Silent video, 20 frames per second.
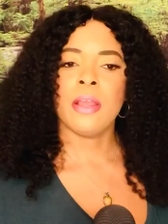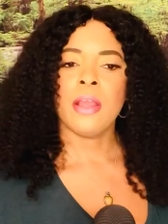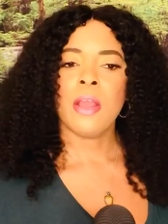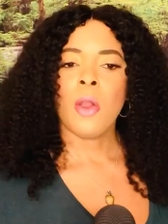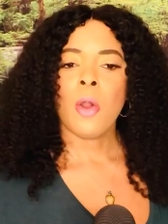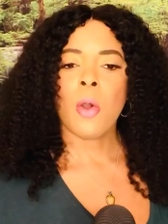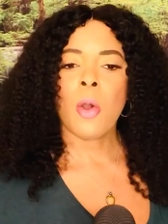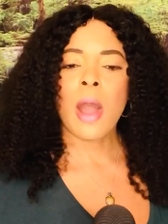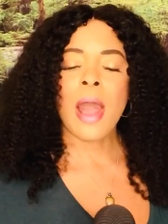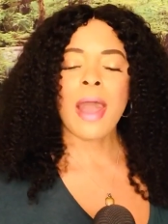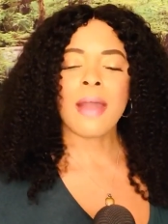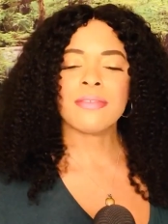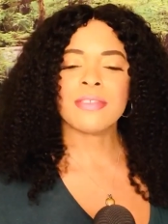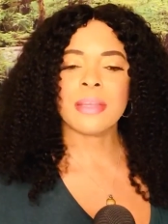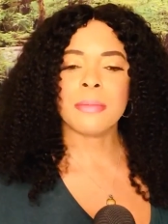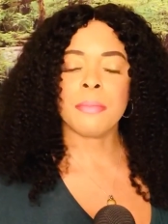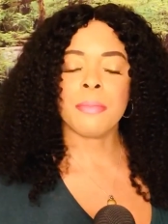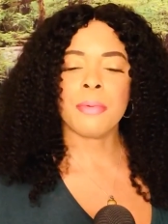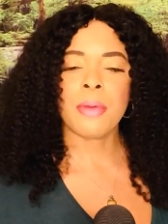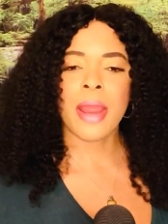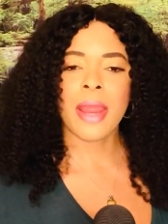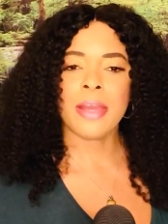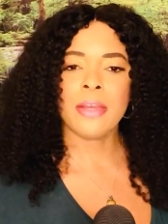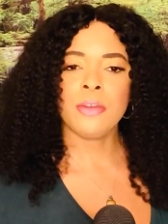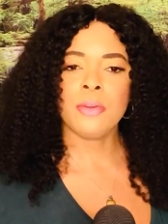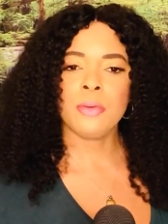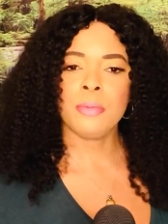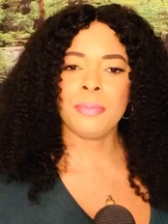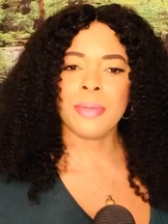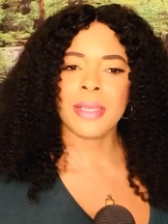or have some brand
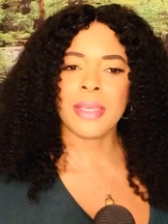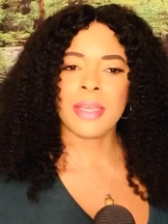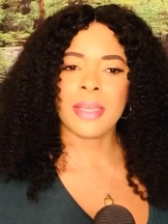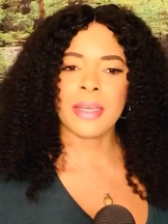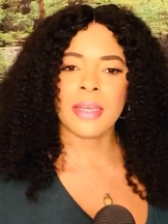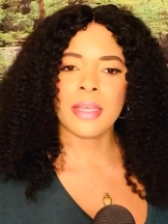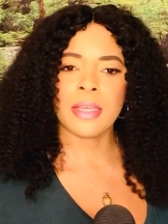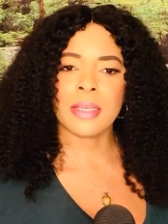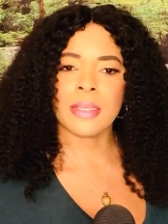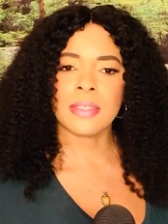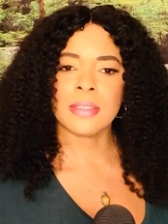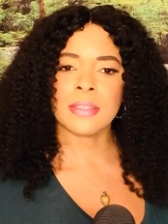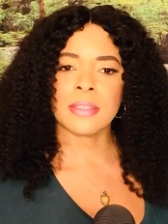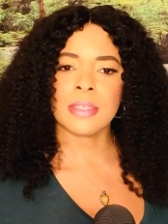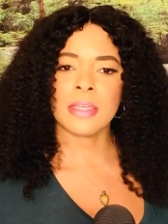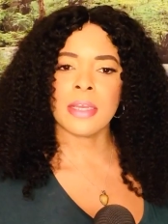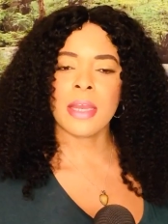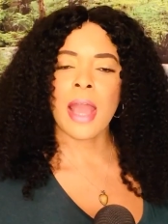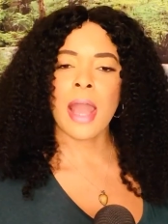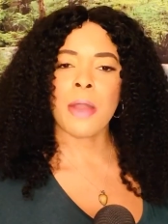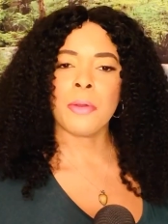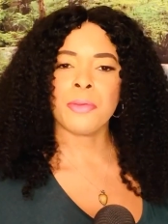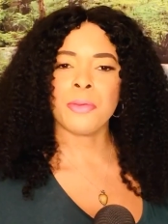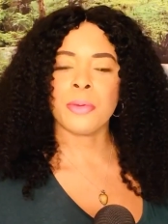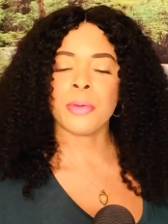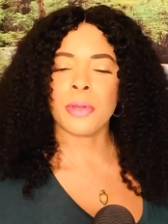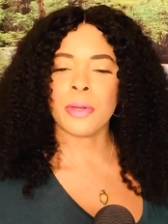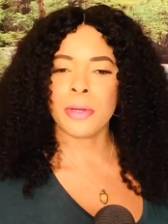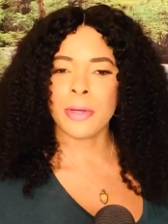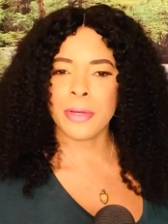new beginnings in how
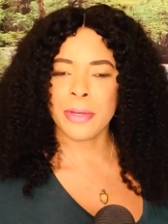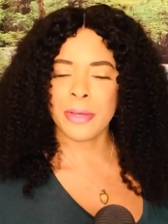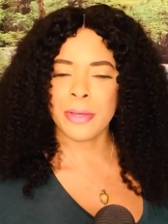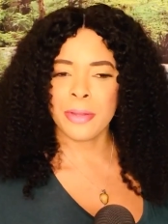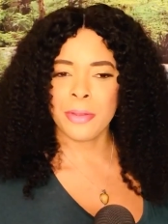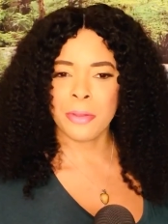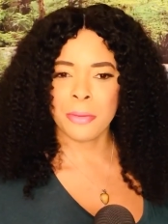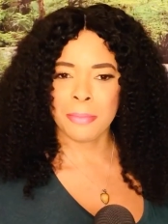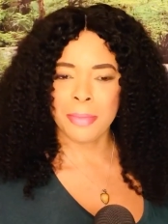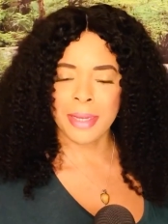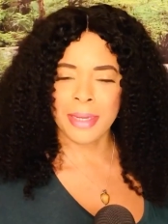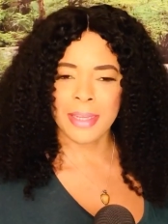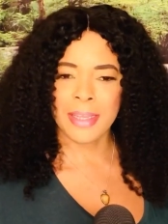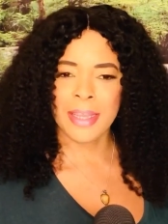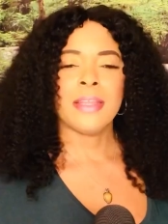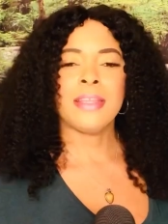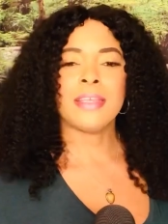you earn your money.